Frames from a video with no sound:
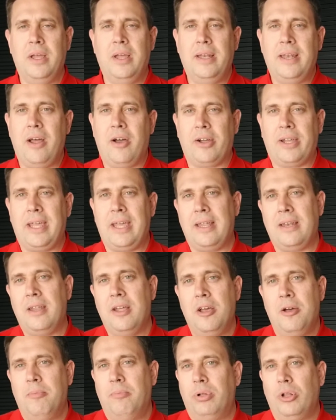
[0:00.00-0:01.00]
Now again,
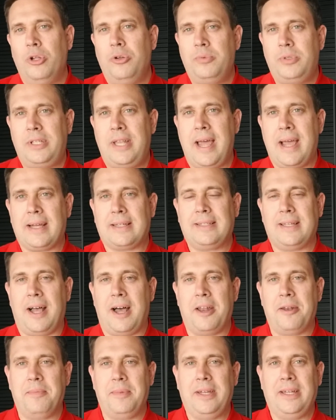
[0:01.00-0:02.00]
Bloom's
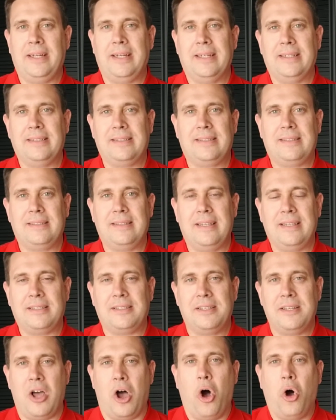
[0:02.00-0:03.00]
Taxonomy
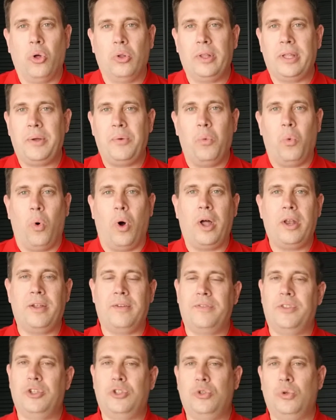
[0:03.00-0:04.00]
is only one
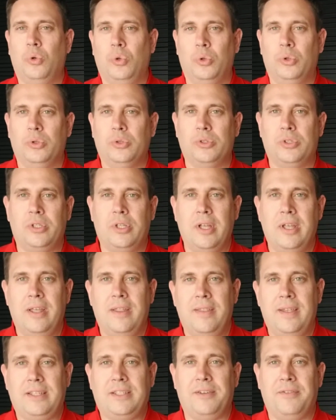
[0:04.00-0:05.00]
of the tools
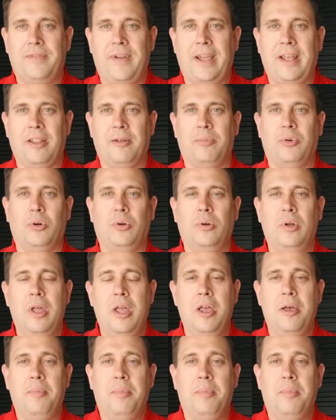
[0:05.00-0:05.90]
that's available.